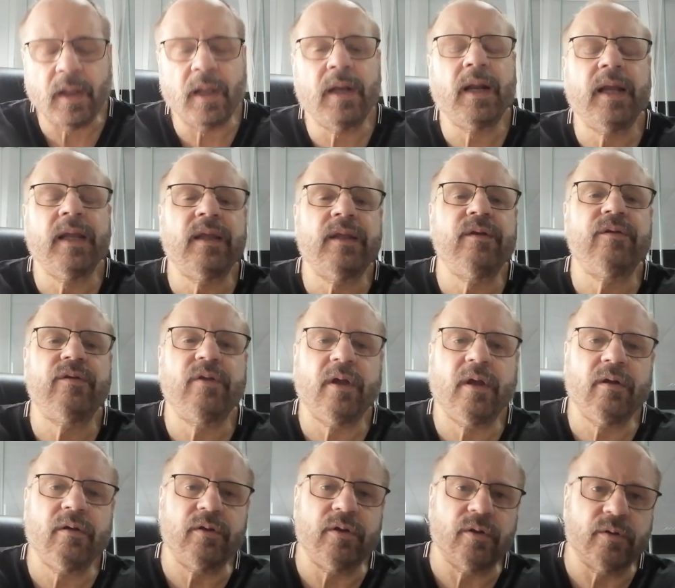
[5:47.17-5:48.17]
And I can
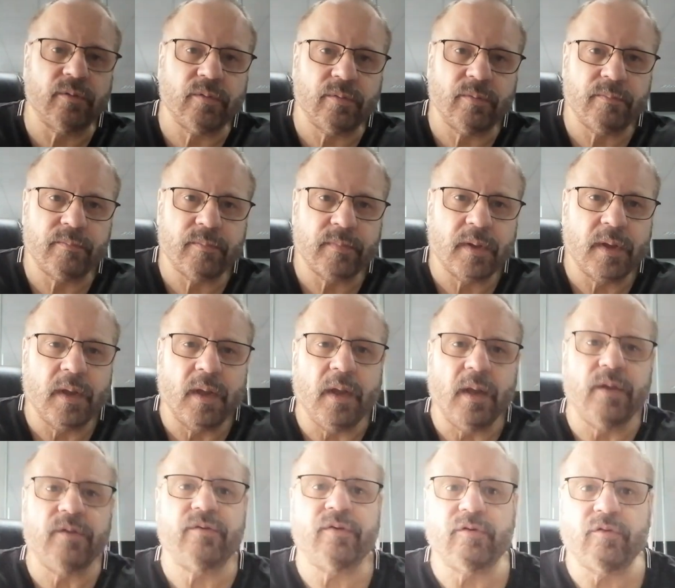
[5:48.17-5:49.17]
tell you,
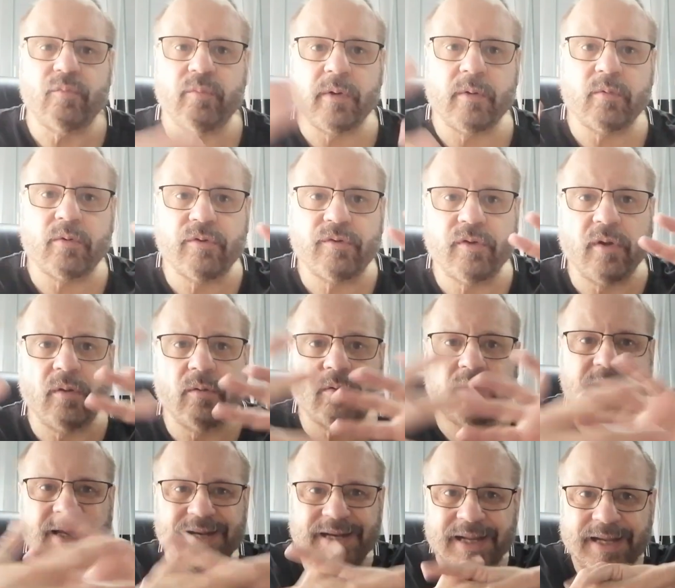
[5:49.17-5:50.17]
since we were so
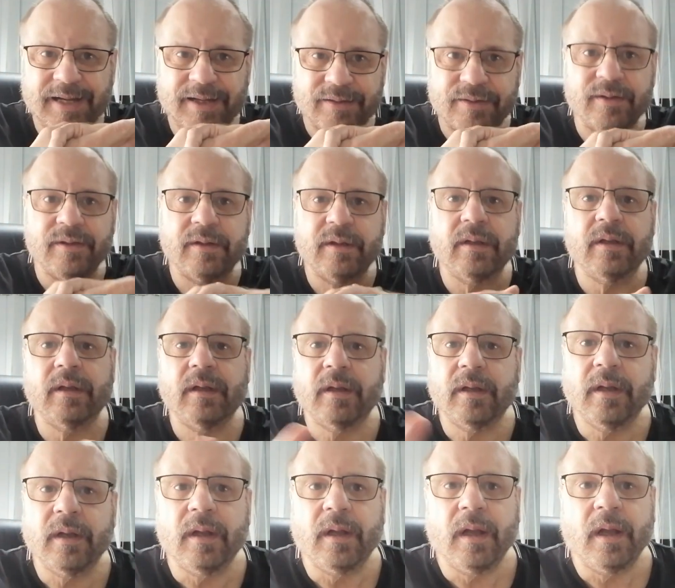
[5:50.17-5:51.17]
connected,
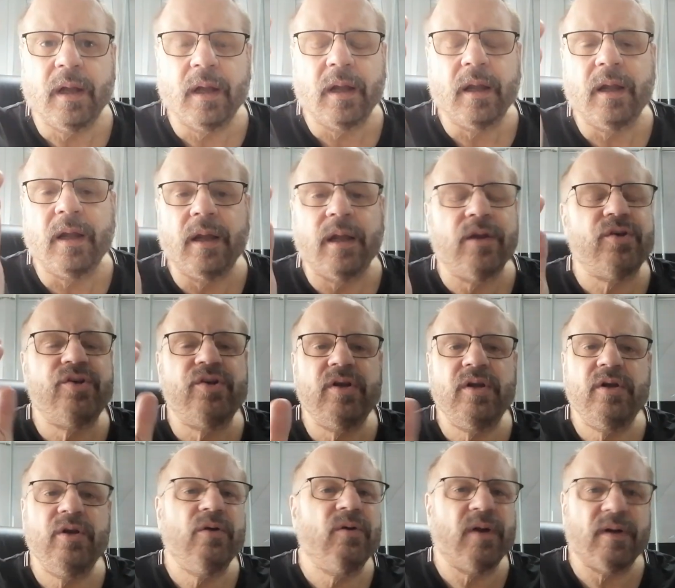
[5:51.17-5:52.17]

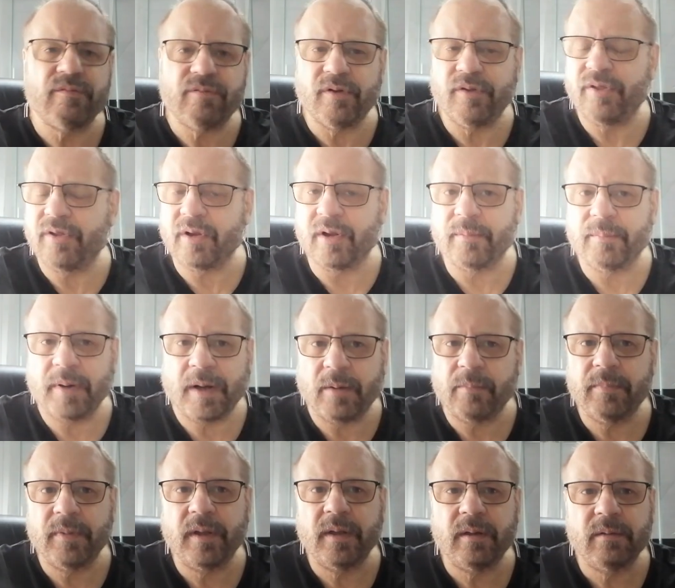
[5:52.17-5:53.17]
she knew everything
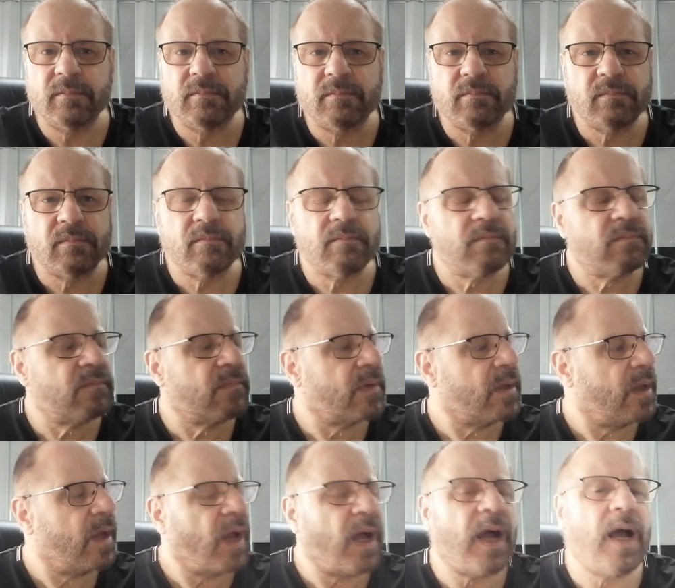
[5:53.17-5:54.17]
about me.
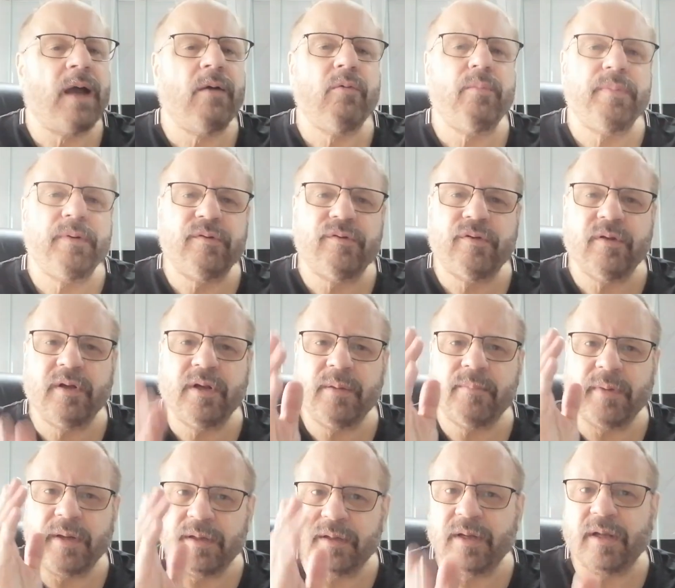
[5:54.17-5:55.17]
I would be sitting
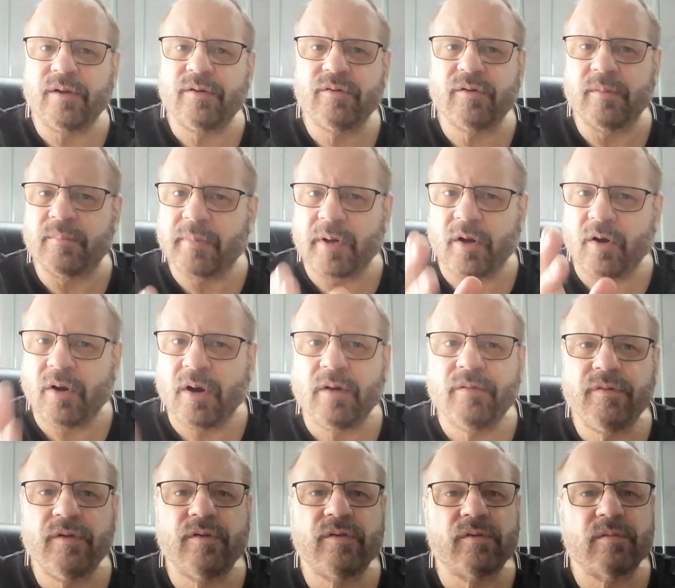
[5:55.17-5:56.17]
at my desk in my
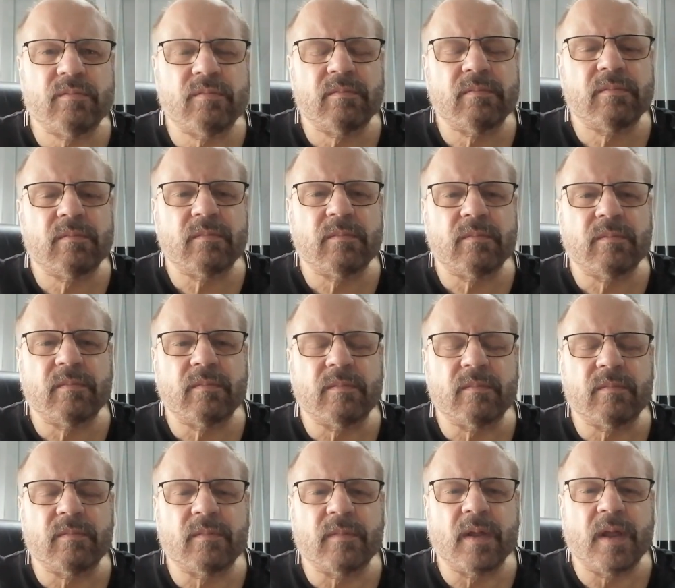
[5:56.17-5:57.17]
office.
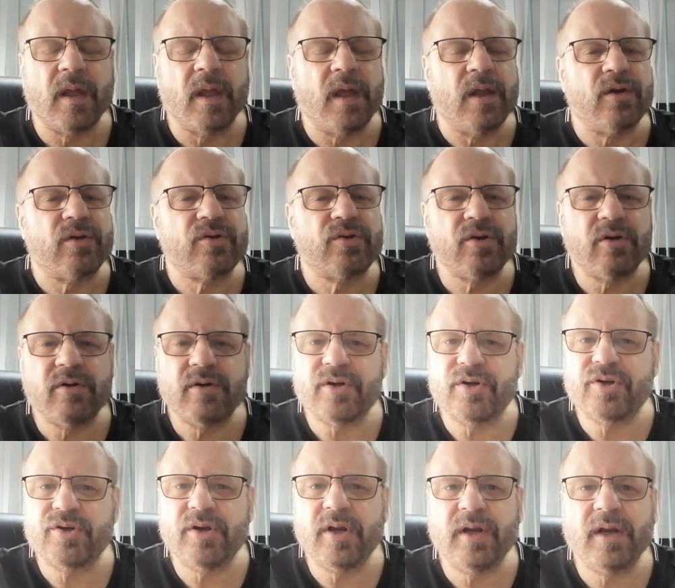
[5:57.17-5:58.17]
Sure
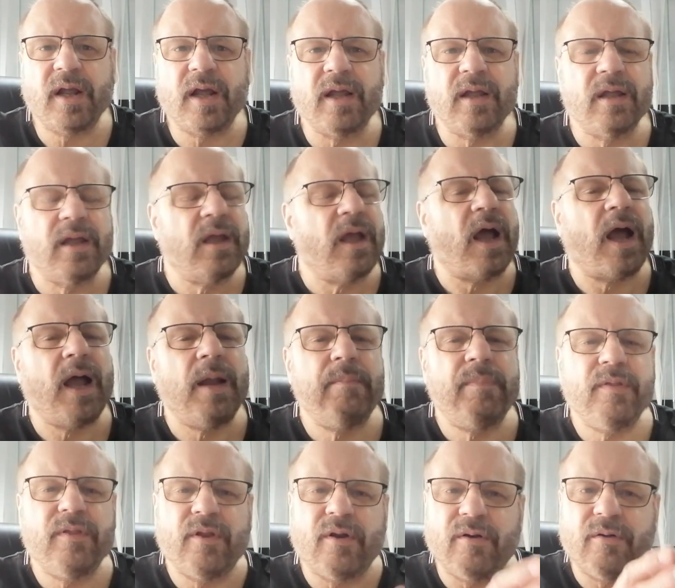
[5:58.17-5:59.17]
as shit, I'd
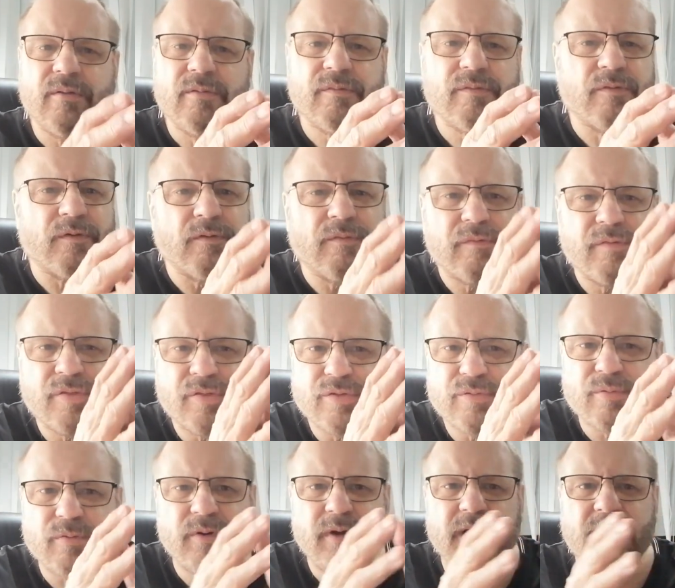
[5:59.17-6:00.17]
be there for
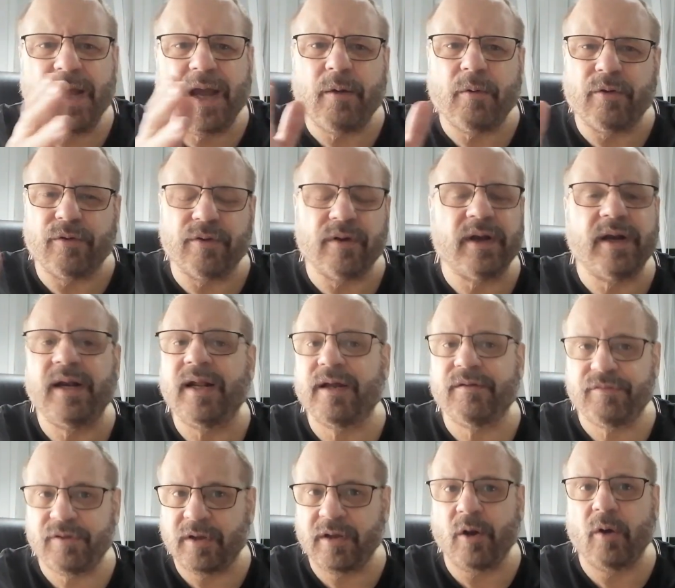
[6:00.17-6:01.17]
3 hours and I'd
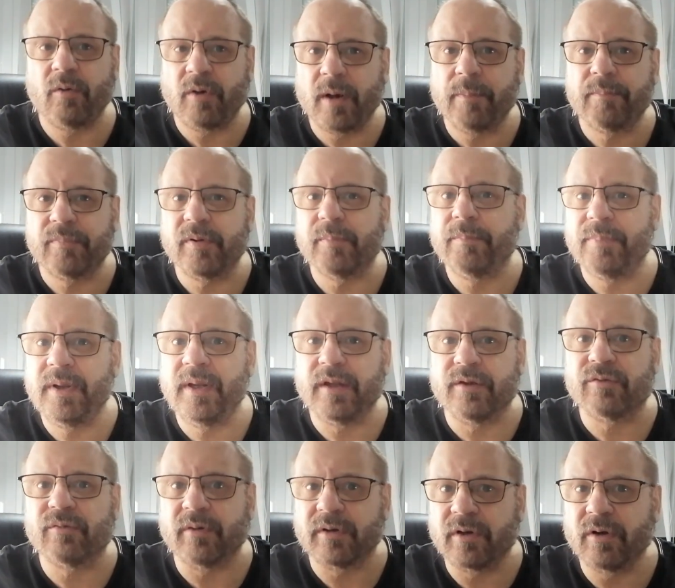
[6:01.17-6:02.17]
have to go up to pee,
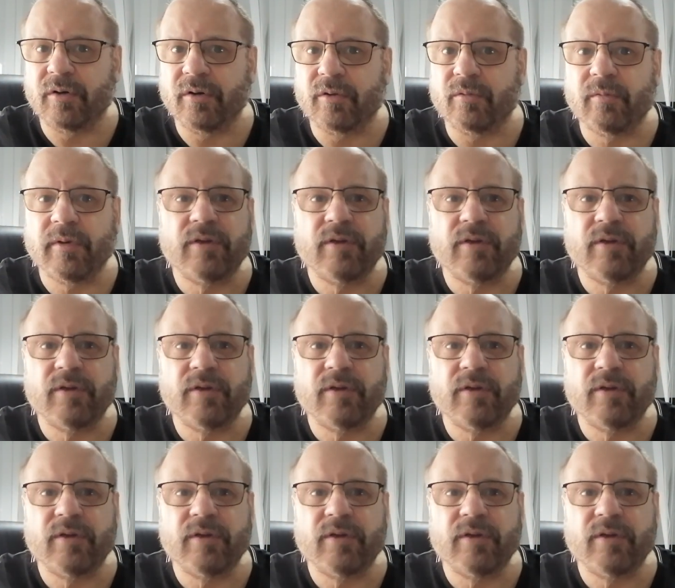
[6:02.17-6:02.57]
so I'd go to the